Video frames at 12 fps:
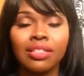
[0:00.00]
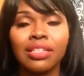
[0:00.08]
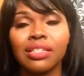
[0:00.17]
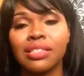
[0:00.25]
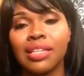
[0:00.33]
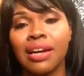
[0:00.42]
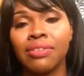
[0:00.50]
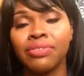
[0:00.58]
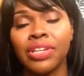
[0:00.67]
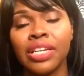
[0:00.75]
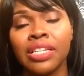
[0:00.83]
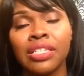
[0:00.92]
This
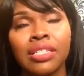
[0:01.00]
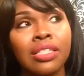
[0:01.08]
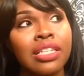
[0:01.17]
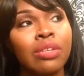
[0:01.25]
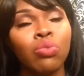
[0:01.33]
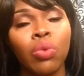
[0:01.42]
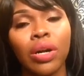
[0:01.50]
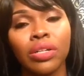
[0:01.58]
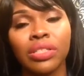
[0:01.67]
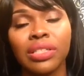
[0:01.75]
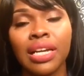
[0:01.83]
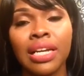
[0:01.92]
stuff is the
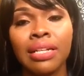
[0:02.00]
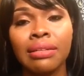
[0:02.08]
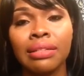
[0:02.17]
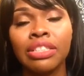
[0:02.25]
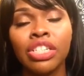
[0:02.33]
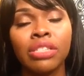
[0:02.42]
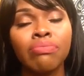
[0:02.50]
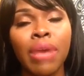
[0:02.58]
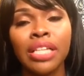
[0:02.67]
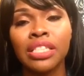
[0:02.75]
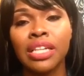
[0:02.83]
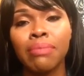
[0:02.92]
worst. It just
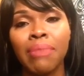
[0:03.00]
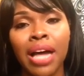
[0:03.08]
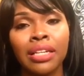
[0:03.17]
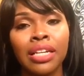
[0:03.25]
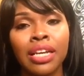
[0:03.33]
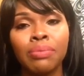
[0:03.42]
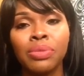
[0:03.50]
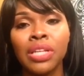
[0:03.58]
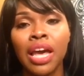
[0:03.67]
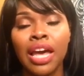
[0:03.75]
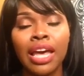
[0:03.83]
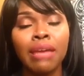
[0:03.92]
messed up my lips.
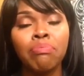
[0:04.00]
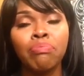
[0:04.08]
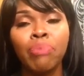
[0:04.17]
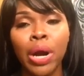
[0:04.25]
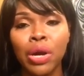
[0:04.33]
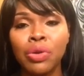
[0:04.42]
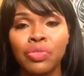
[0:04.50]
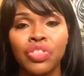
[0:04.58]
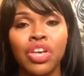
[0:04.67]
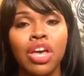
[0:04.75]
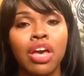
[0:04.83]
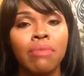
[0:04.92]
It burned
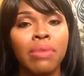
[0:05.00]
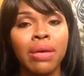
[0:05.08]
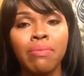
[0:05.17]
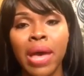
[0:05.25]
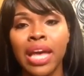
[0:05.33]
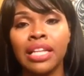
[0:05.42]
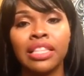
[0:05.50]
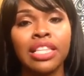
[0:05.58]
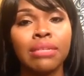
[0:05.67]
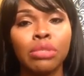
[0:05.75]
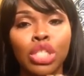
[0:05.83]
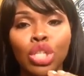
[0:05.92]
them. It made
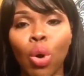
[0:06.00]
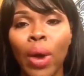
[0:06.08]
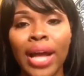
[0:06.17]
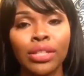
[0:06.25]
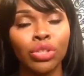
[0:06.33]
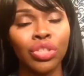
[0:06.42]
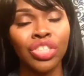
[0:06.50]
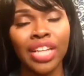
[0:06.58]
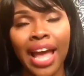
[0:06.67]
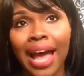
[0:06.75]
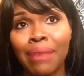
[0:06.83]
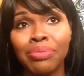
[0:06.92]
them so extra
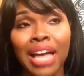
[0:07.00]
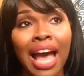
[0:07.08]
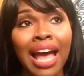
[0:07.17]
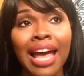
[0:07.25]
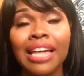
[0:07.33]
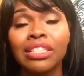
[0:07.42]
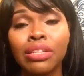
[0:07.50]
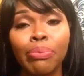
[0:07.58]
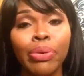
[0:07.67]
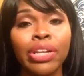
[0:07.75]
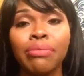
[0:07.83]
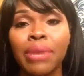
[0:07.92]
chapped. I had to
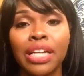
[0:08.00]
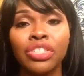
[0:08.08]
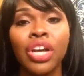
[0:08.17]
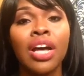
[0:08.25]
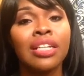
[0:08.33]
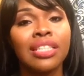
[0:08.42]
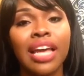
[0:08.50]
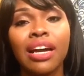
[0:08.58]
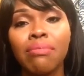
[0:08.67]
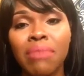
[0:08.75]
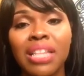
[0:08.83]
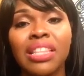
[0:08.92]
pretty much
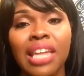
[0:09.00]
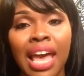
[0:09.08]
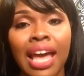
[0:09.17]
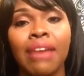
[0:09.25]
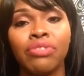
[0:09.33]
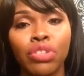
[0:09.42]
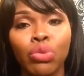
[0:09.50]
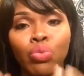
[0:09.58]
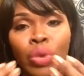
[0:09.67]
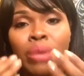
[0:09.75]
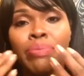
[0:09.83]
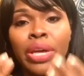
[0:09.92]
take a month and a half to
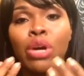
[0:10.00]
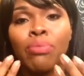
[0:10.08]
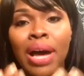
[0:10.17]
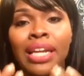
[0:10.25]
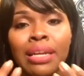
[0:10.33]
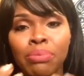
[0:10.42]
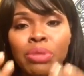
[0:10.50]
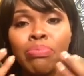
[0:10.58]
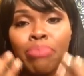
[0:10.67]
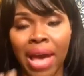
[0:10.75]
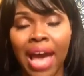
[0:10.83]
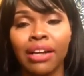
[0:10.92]
rebuild my lips
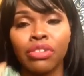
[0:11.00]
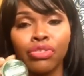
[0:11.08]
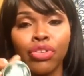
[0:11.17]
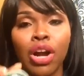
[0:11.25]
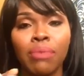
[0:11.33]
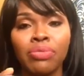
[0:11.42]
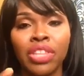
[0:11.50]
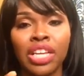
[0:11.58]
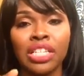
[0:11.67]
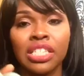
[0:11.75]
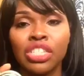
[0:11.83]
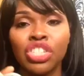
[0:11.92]
back from
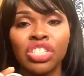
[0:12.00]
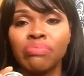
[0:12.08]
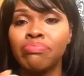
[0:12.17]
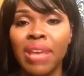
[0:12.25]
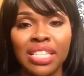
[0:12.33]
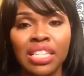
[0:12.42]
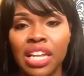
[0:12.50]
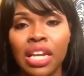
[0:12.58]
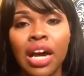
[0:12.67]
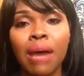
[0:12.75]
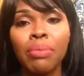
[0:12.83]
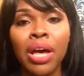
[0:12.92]
this just messing
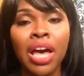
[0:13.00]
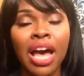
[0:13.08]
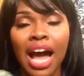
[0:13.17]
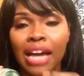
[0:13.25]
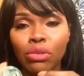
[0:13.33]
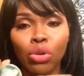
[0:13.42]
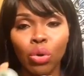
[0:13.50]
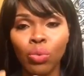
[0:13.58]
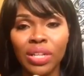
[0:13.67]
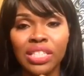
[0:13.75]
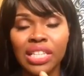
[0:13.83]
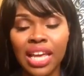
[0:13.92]
it up. I don't know
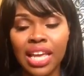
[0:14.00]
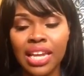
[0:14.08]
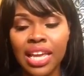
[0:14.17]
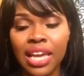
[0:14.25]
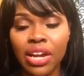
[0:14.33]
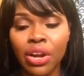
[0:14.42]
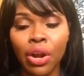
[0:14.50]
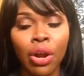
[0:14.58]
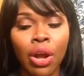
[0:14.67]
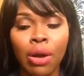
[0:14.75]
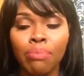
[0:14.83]
what's in here